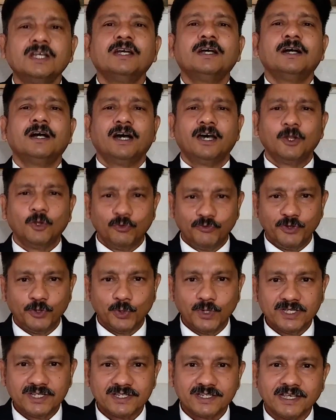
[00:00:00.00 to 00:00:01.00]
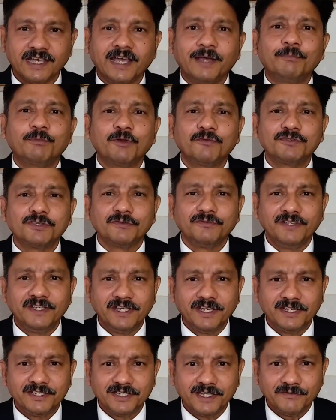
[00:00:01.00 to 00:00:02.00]
Hello viewers, I am Prof
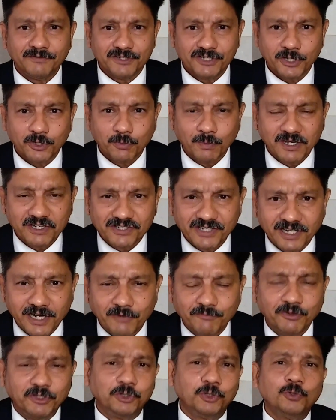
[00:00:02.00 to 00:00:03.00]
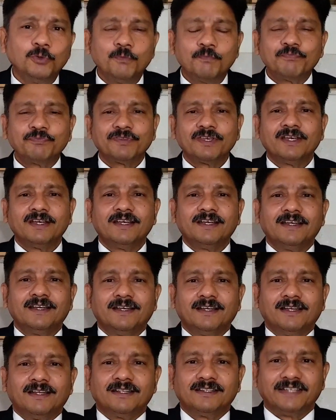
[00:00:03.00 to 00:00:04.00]
VKJ, VijayKumar Jayaram with you.
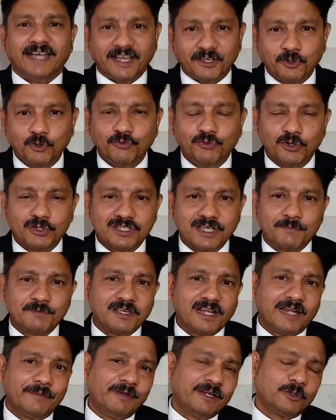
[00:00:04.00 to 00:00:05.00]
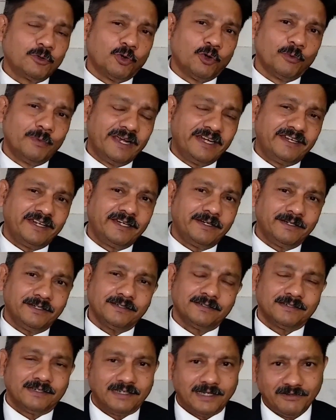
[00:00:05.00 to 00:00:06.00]
Thank you for subscribing to Hope
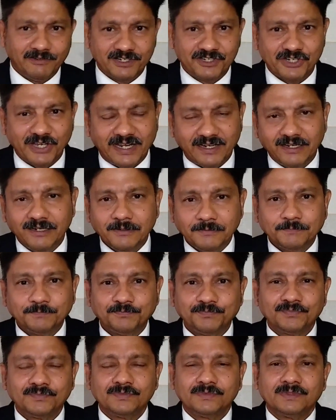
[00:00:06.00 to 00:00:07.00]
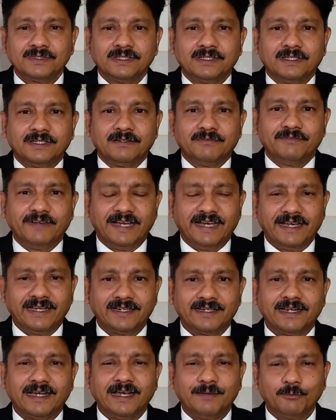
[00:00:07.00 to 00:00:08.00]
18, our channel,
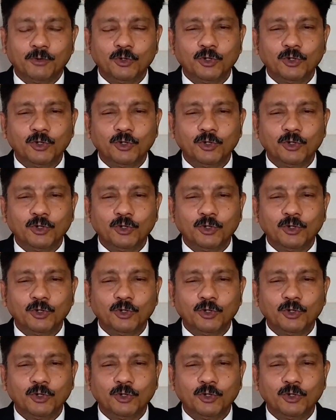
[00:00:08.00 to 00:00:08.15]
where I'm going to